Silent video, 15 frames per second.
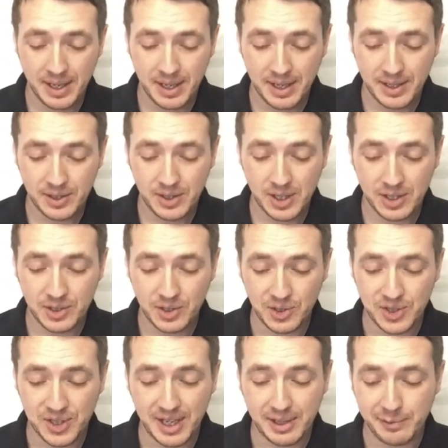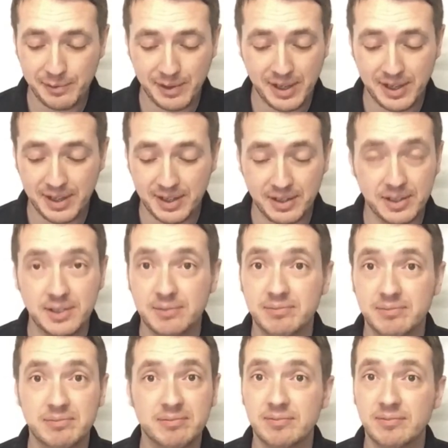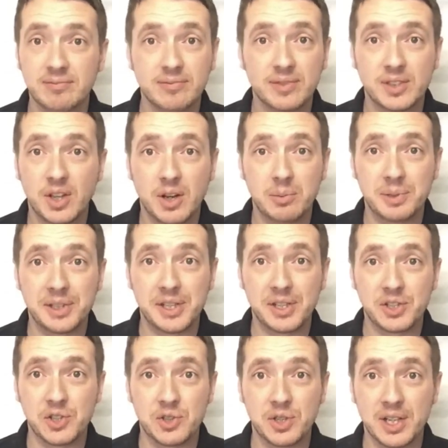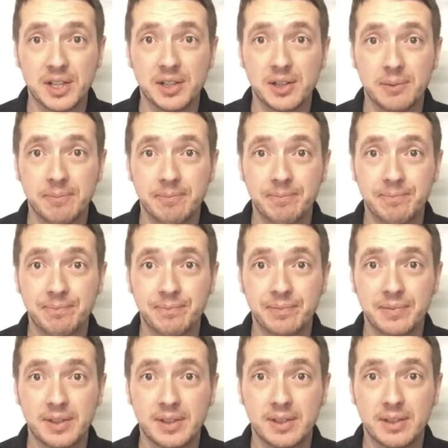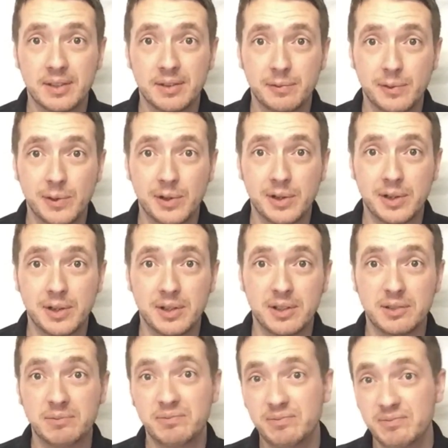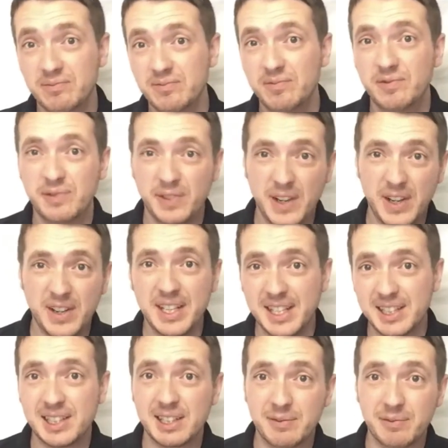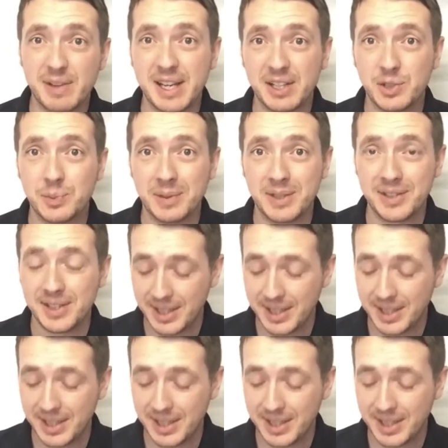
got yourself a competition trigger for very little investment.